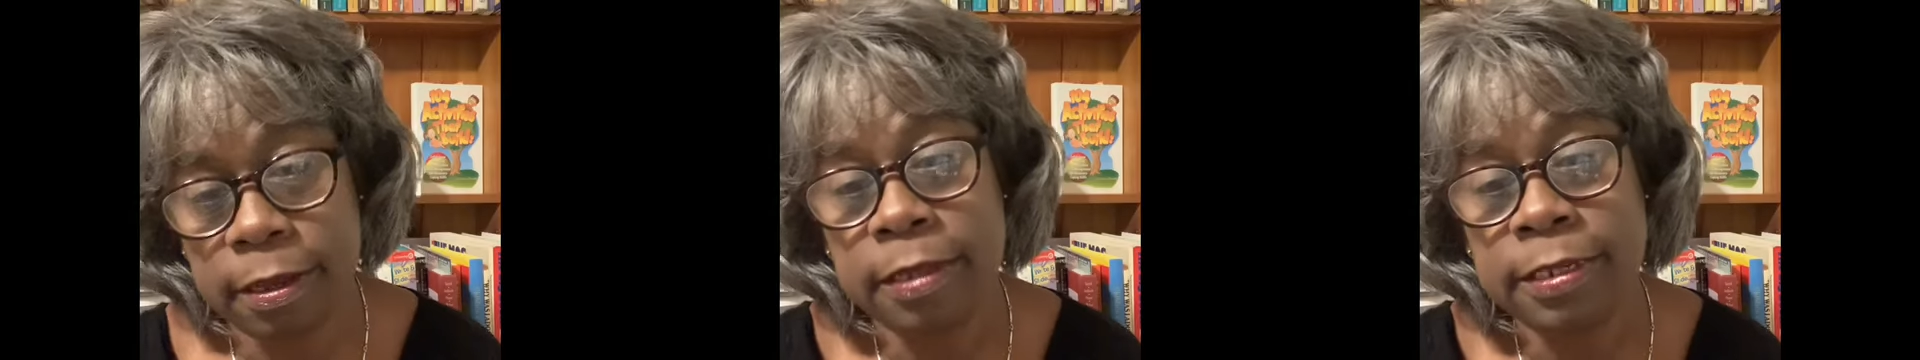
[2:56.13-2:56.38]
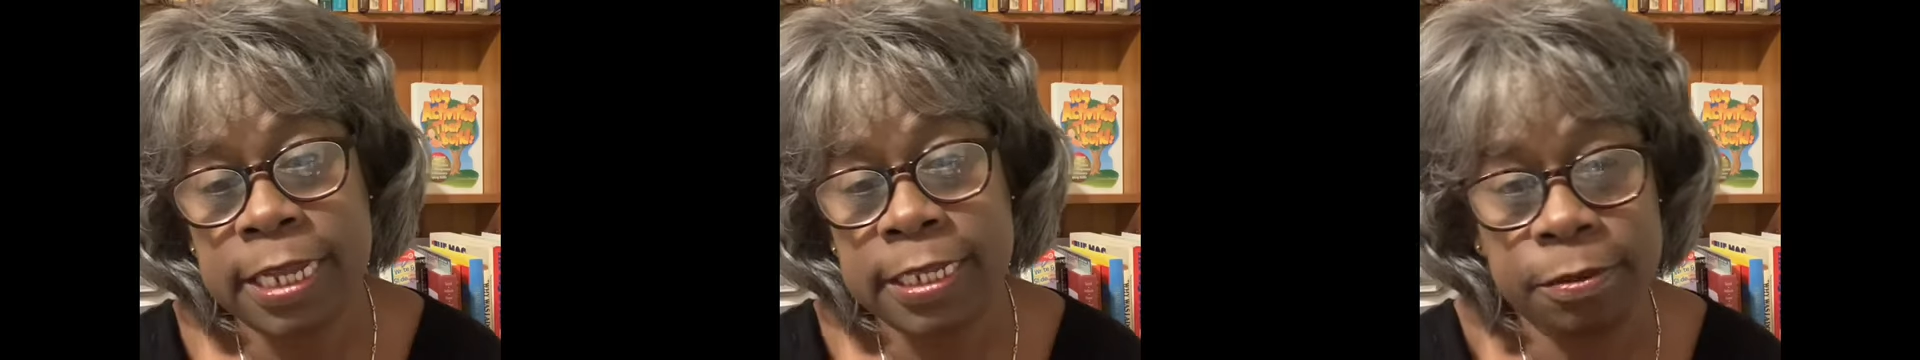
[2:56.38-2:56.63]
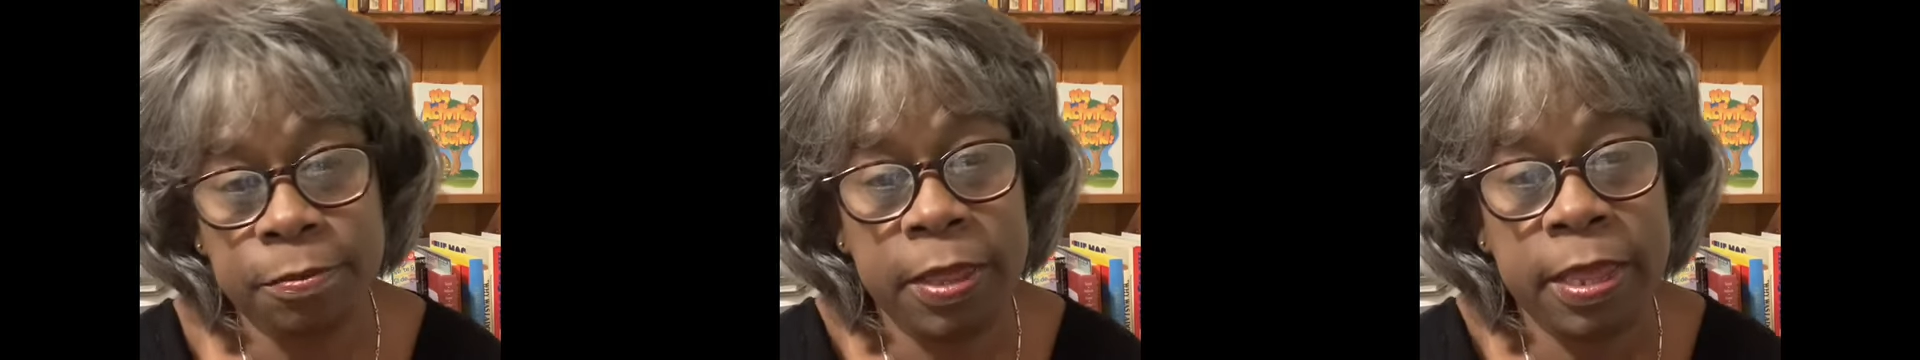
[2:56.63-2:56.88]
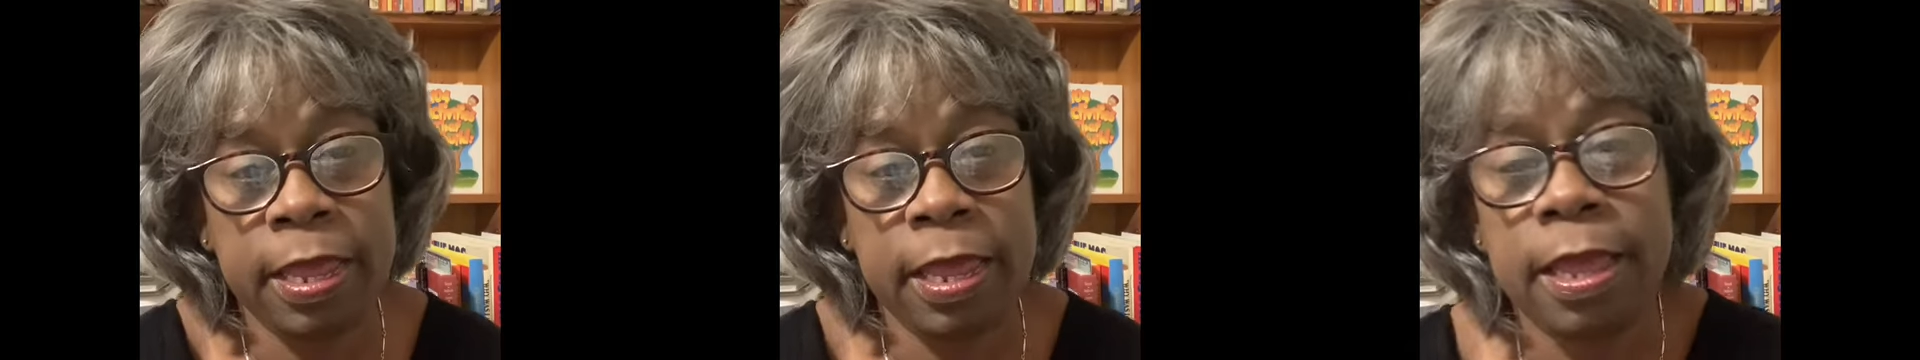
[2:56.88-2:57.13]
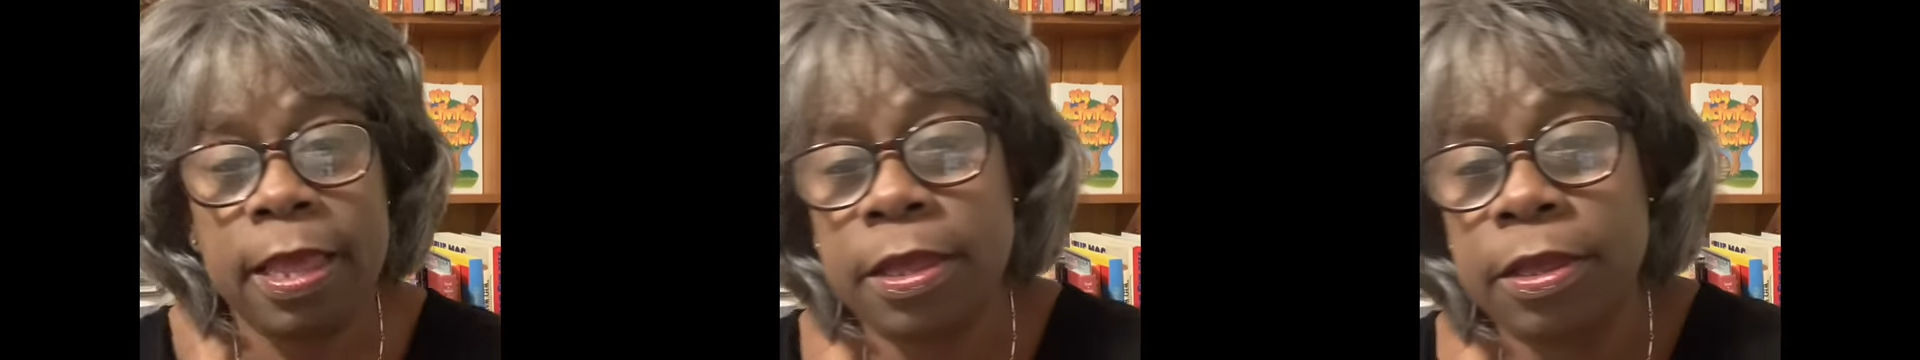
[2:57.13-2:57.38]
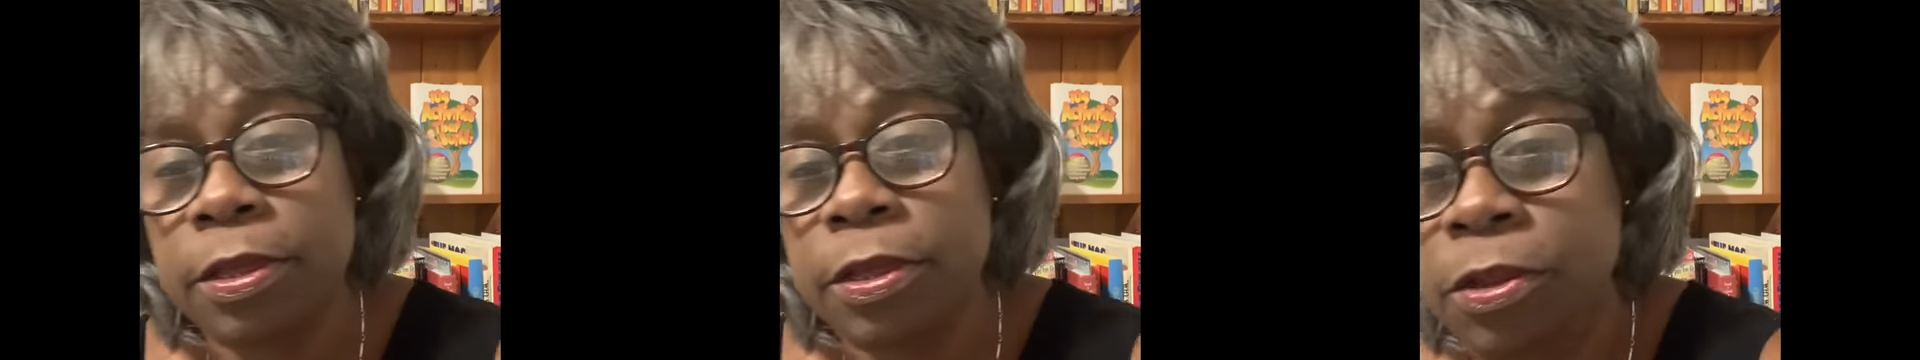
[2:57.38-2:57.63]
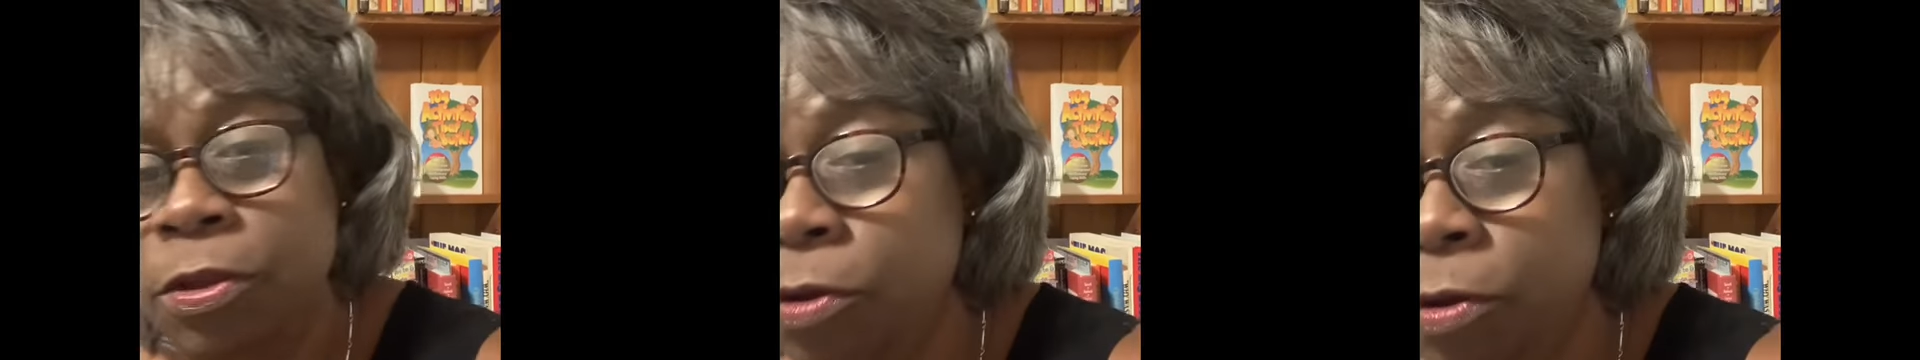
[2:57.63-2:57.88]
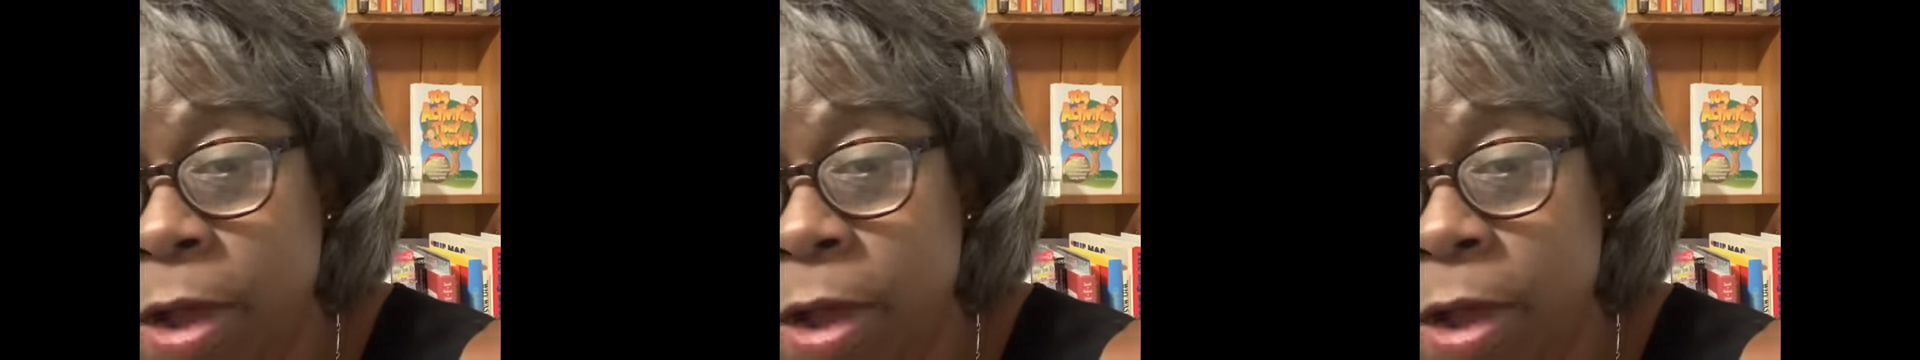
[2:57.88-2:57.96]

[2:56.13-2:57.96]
That's a biggie. You know,